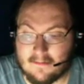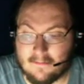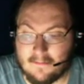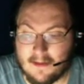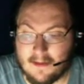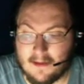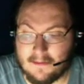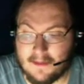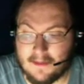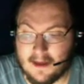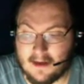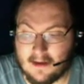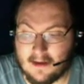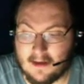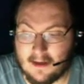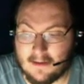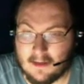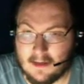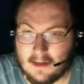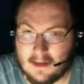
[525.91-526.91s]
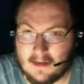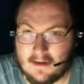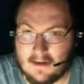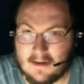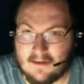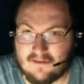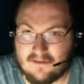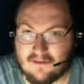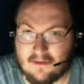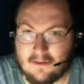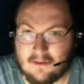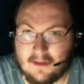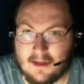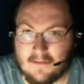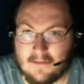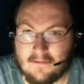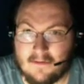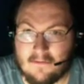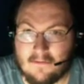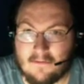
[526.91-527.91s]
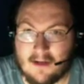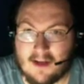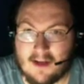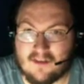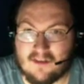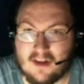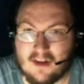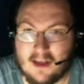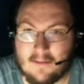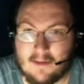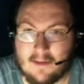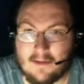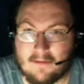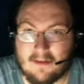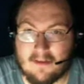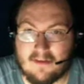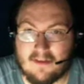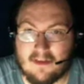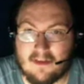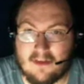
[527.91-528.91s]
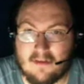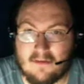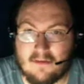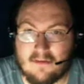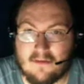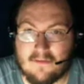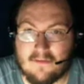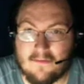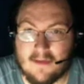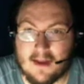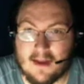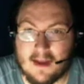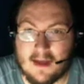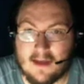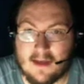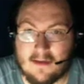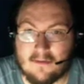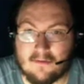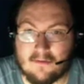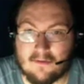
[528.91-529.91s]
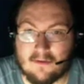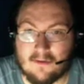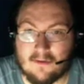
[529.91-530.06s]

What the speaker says: I think not. Additionally, if you've watched any of my recent YouTube videos,